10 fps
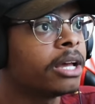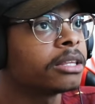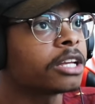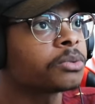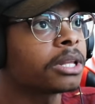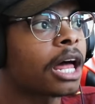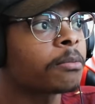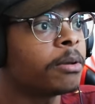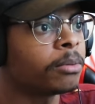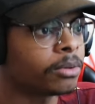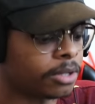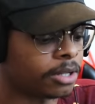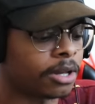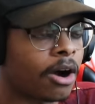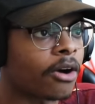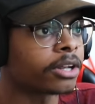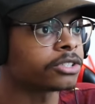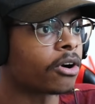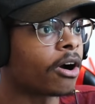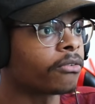That's what a lot of people, uh, artists
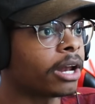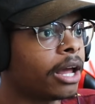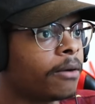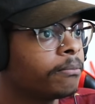are on right now.